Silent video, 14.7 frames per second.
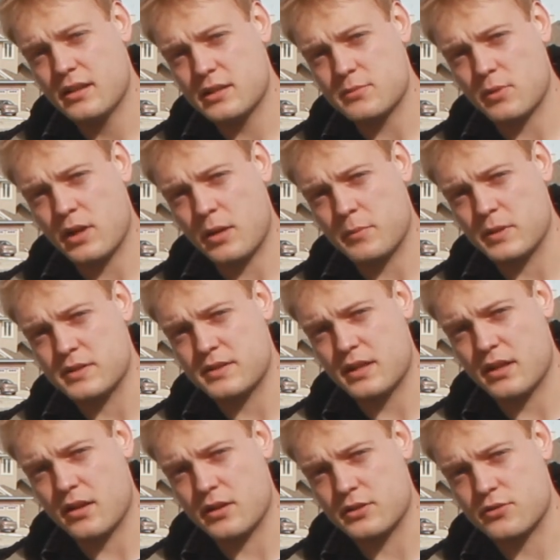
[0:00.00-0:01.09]
This will help you
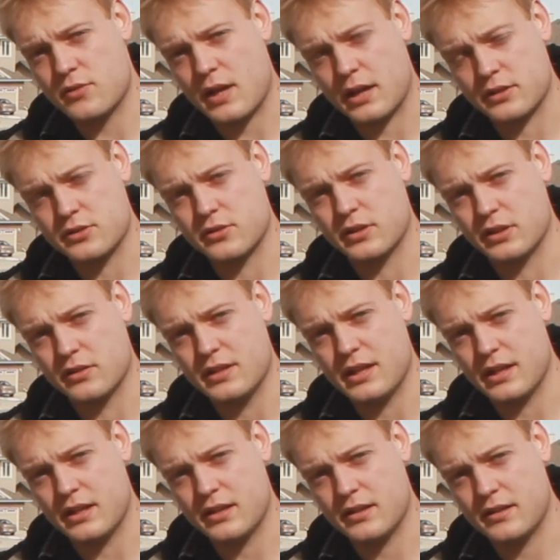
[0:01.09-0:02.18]
stay on track during your
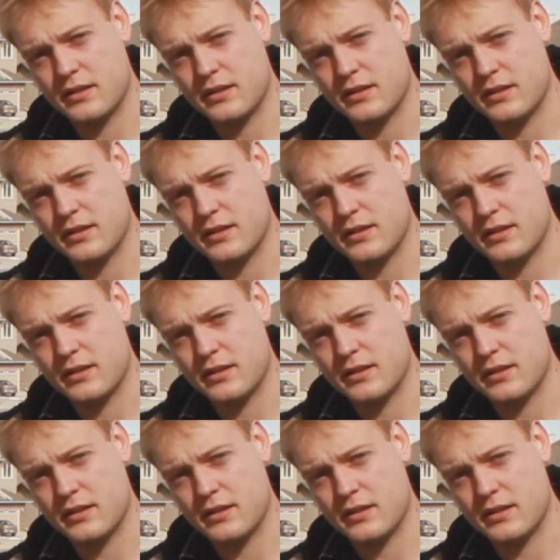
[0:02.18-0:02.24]
day.